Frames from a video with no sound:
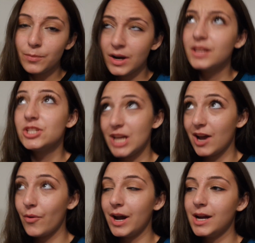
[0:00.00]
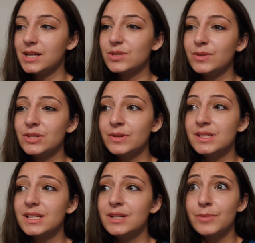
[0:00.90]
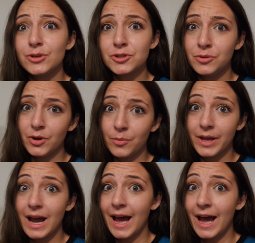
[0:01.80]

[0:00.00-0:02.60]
the Pride of the Jaguars, which was an emotional moment.